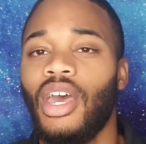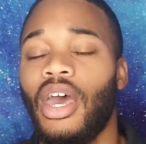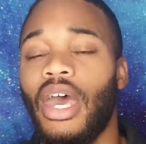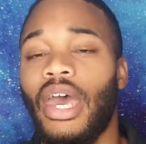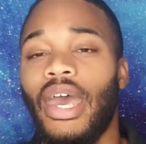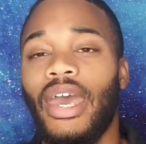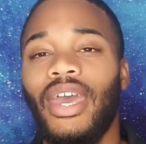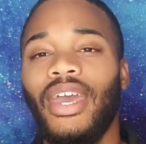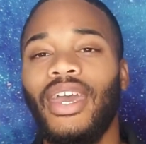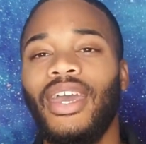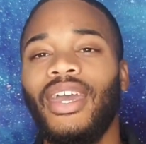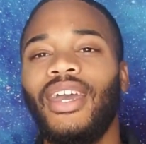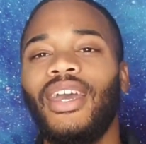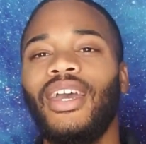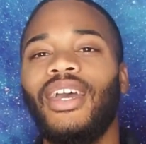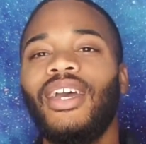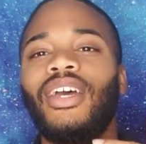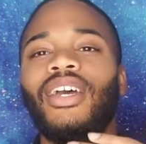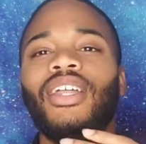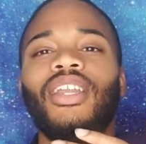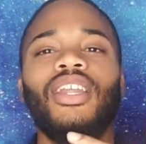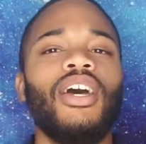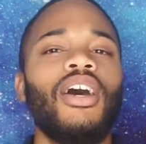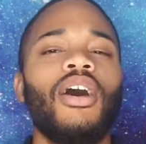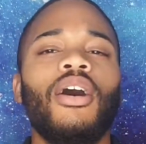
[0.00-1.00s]

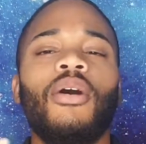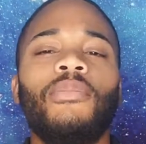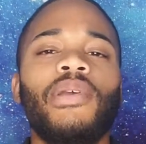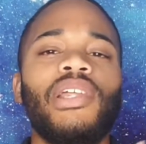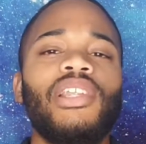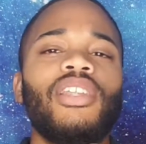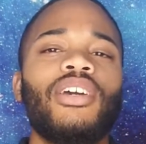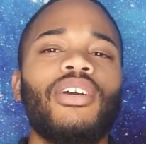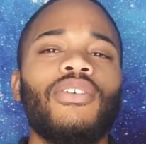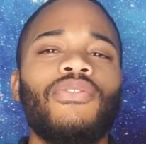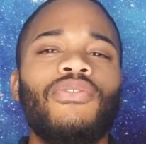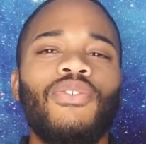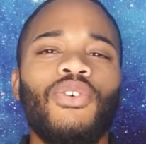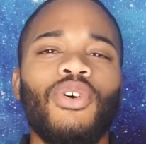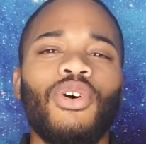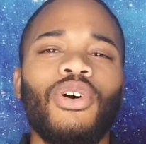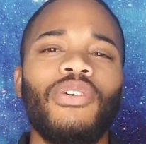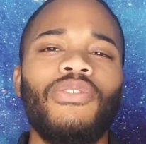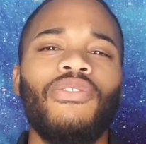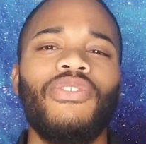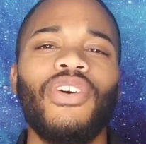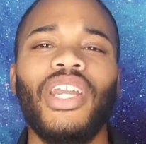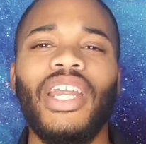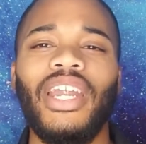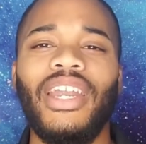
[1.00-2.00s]
and I'll be looking
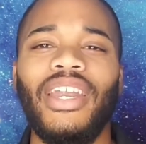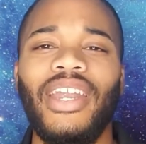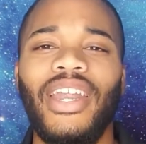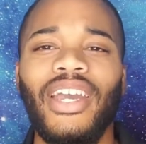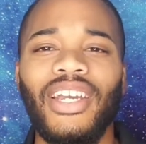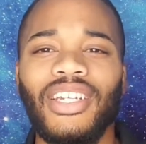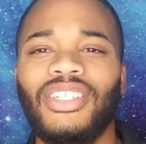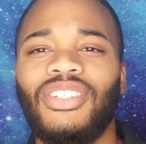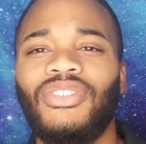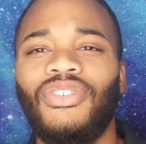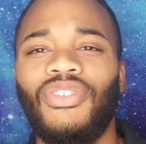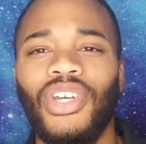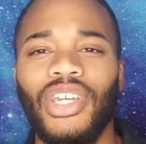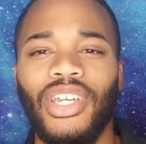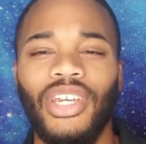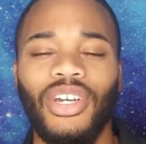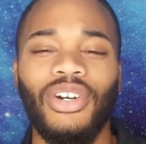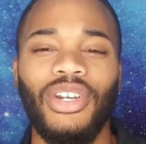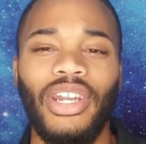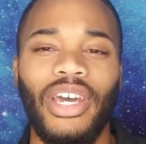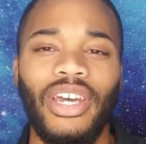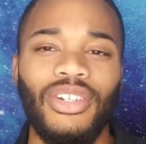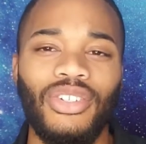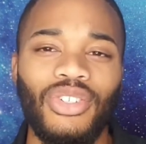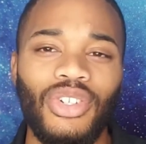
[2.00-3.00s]
forward for the next video
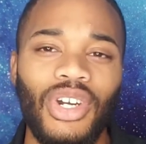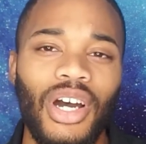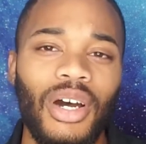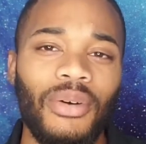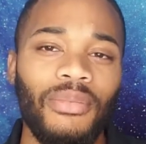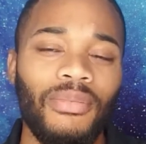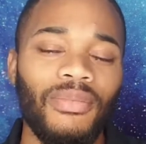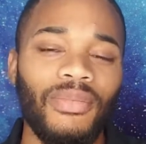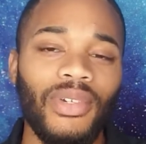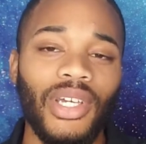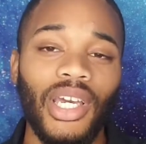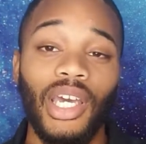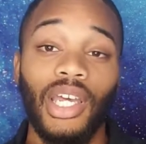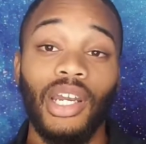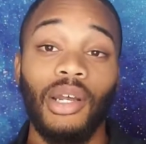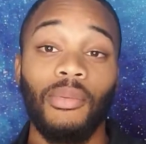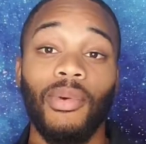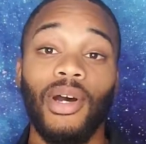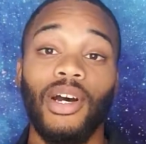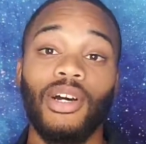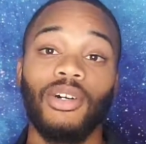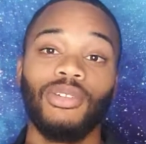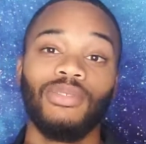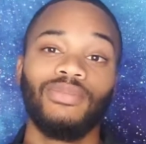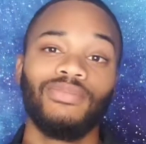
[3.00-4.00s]
that drop. And I'm
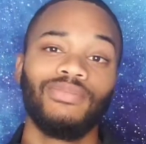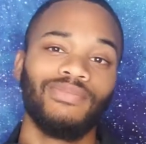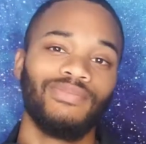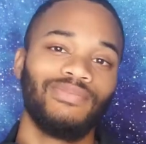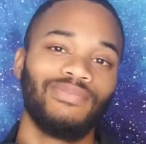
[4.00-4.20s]
out.